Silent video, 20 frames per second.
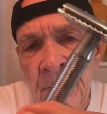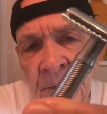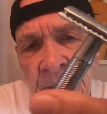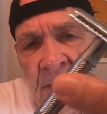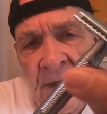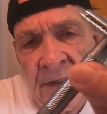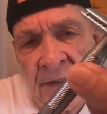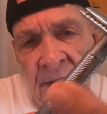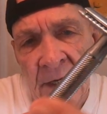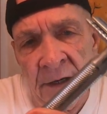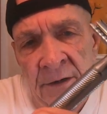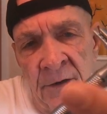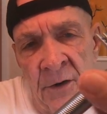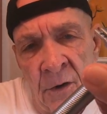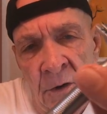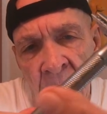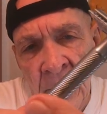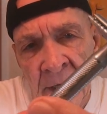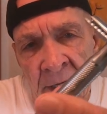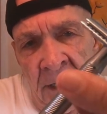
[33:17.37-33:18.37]
this uh,
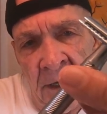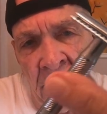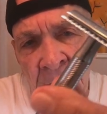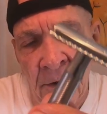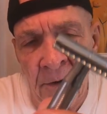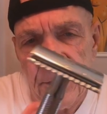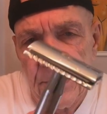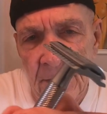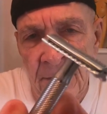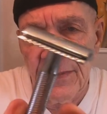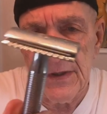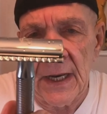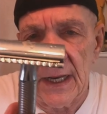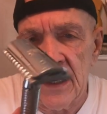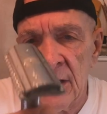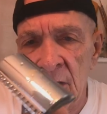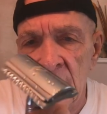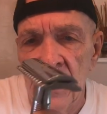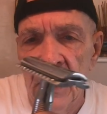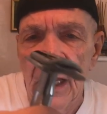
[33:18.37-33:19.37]
knurling here seems
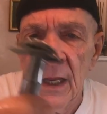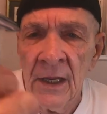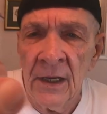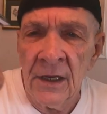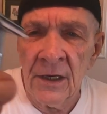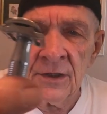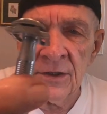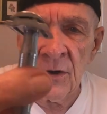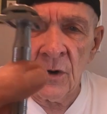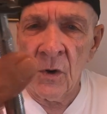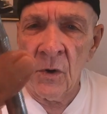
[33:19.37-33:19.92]
like a because you're